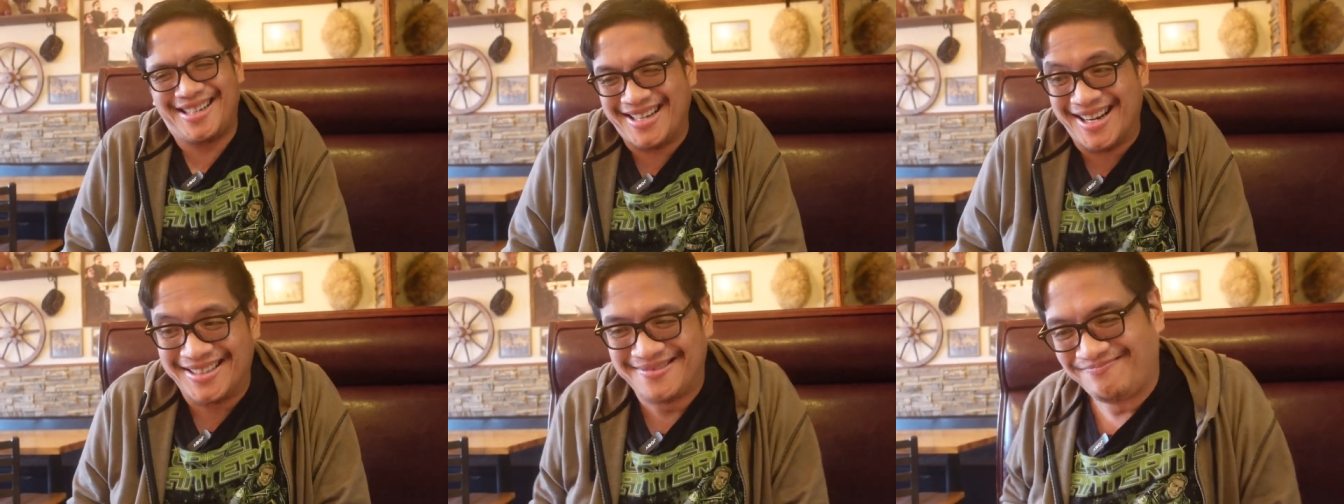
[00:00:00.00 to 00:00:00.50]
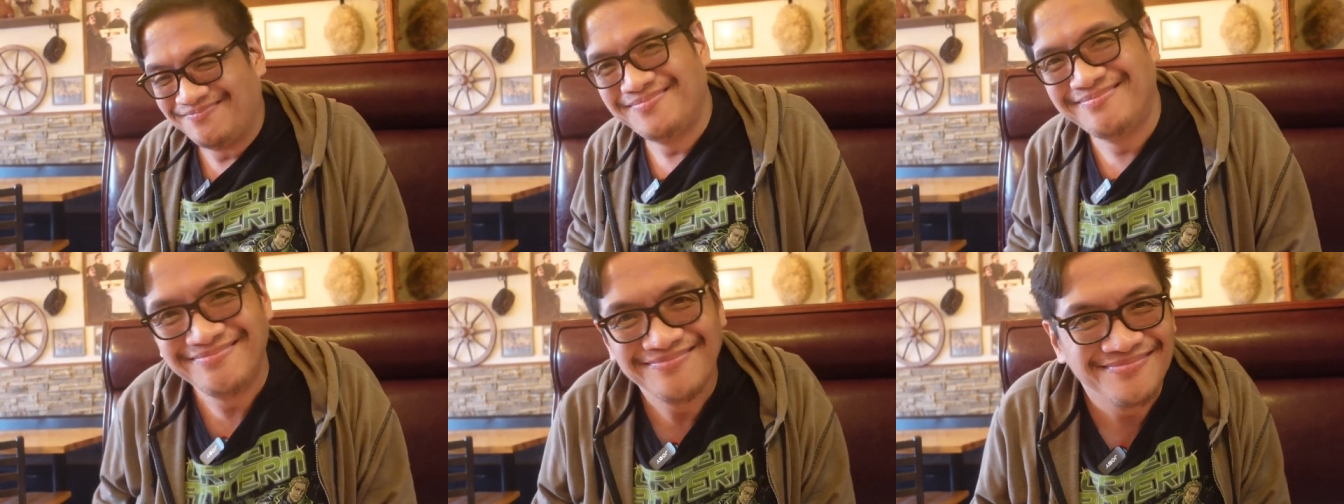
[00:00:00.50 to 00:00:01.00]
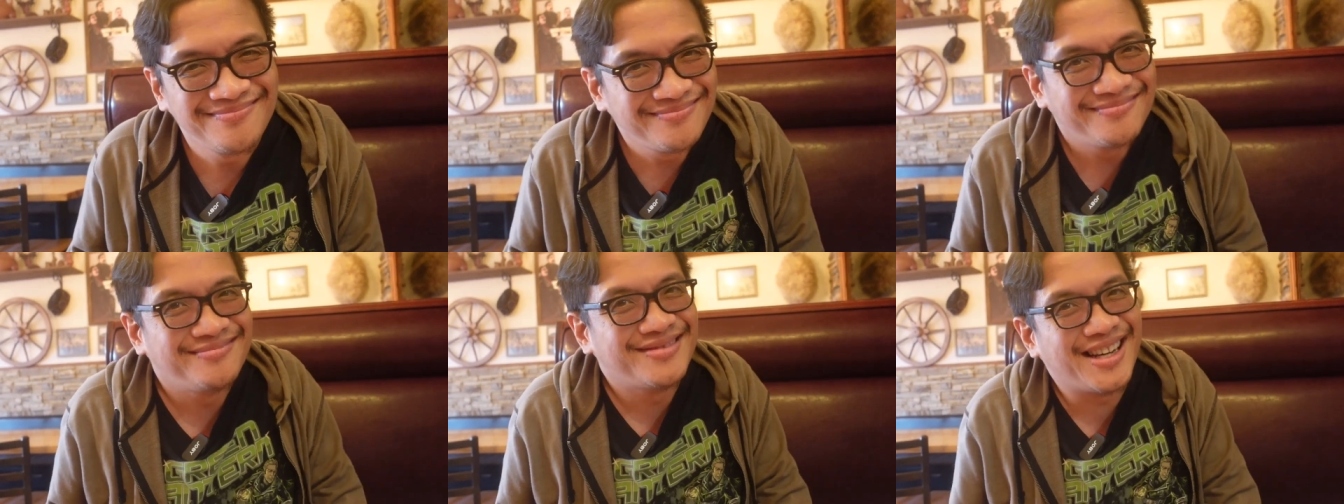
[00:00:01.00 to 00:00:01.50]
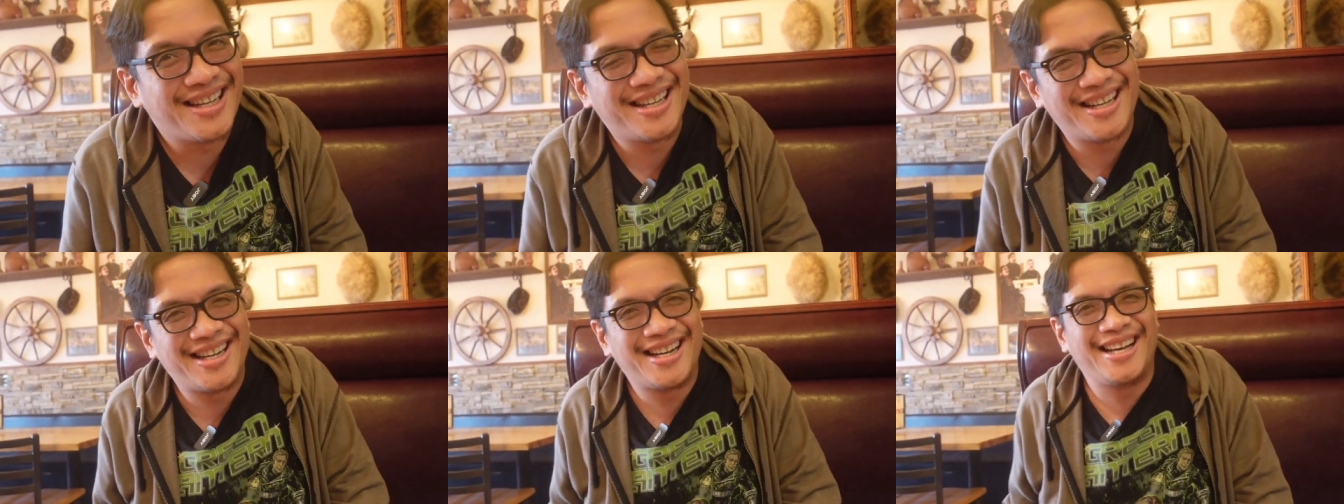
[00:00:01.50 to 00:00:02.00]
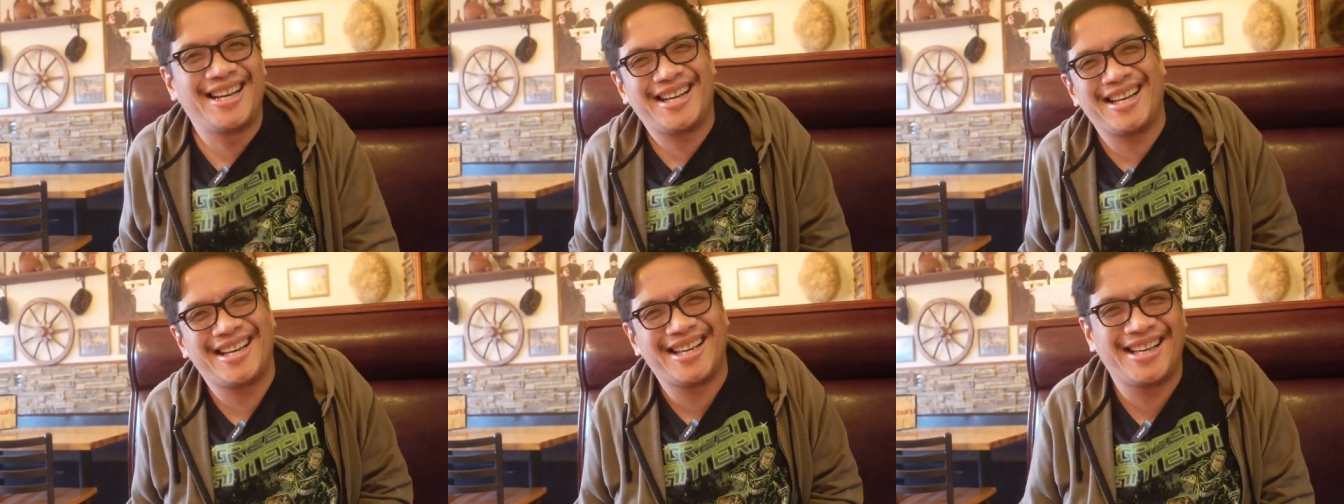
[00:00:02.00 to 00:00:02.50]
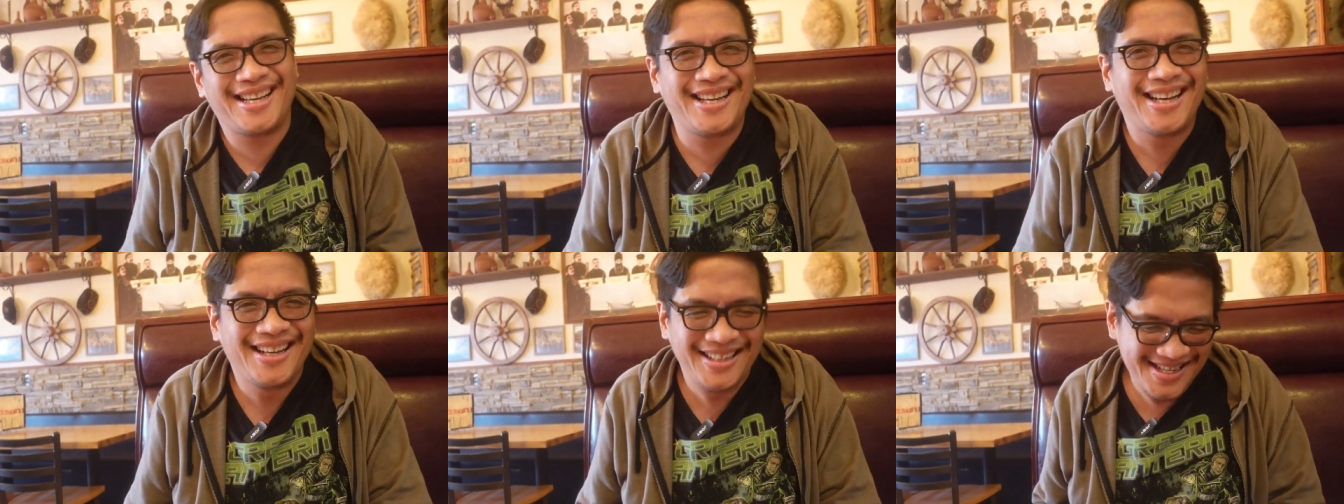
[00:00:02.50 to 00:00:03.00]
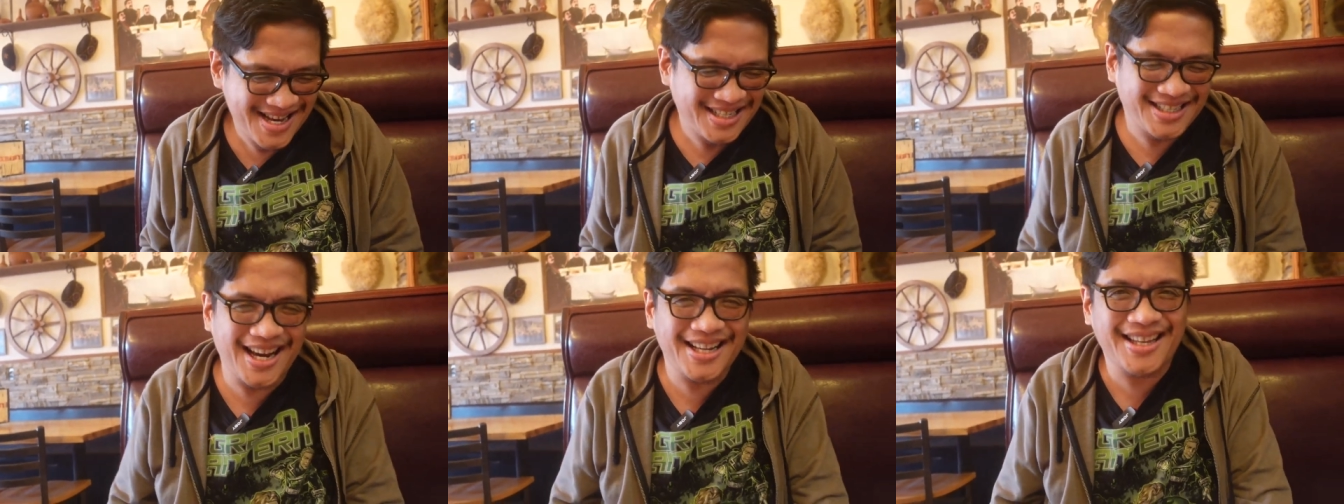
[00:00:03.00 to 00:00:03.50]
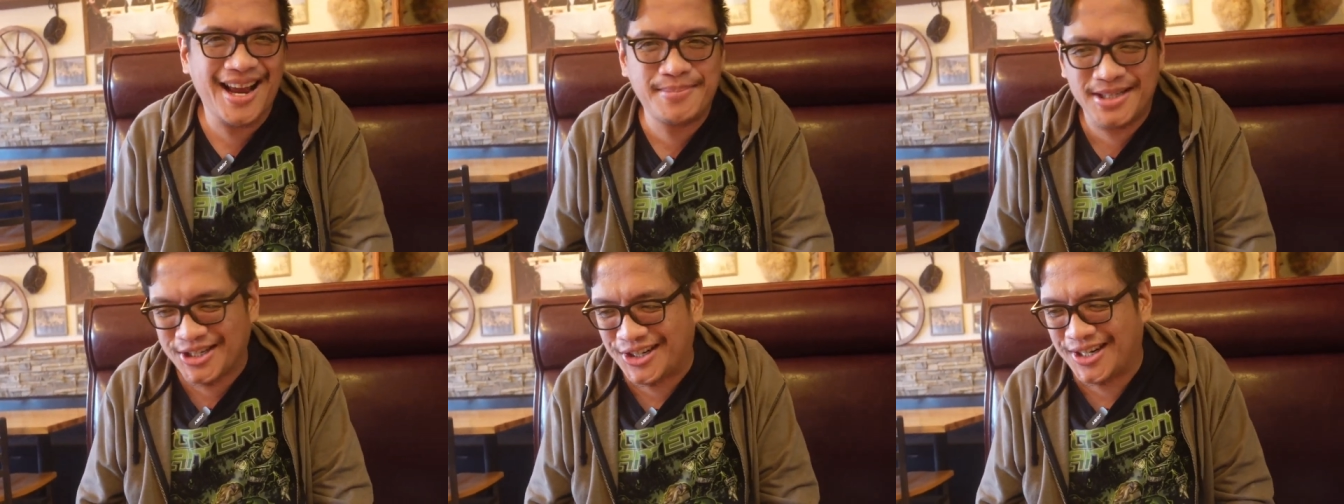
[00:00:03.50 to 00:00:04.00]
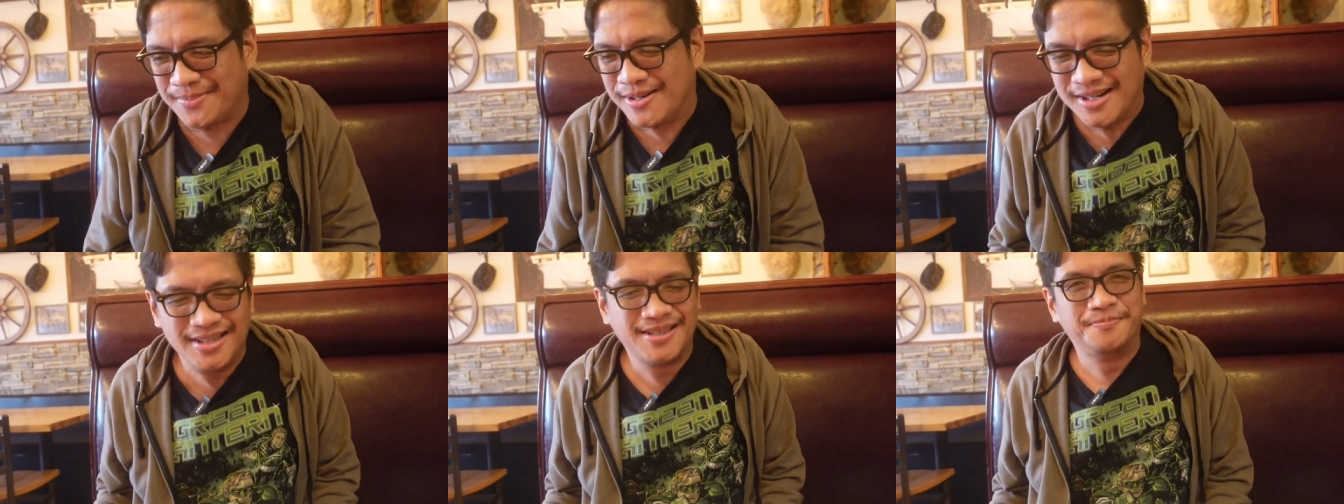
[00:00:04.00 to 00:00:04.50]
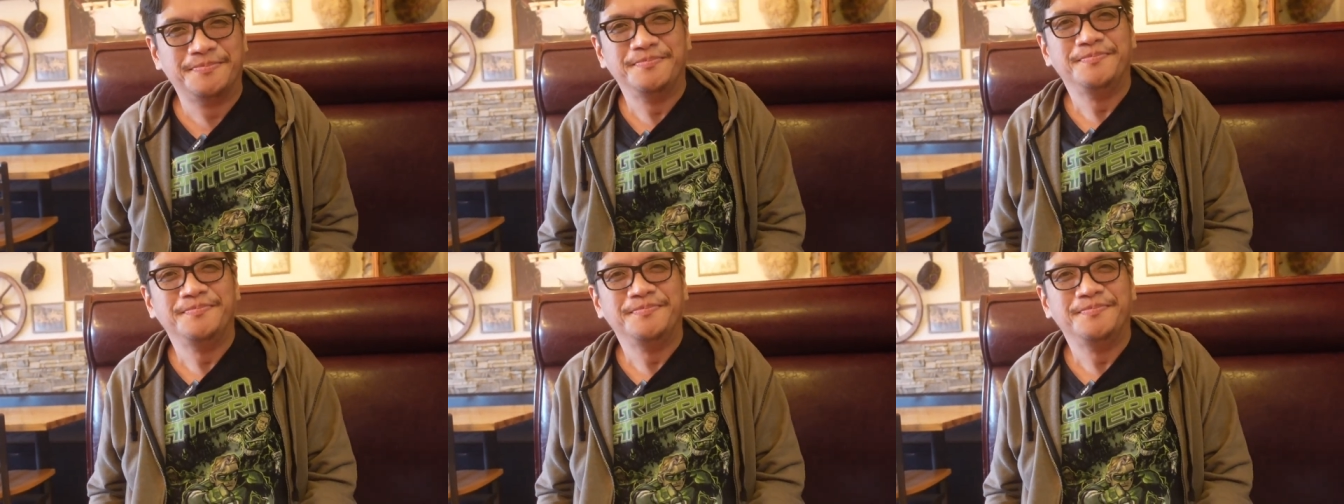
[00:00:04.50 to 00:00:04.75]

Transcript: Yeah. And we we messed that up the first time. Second time's the charm. Yep.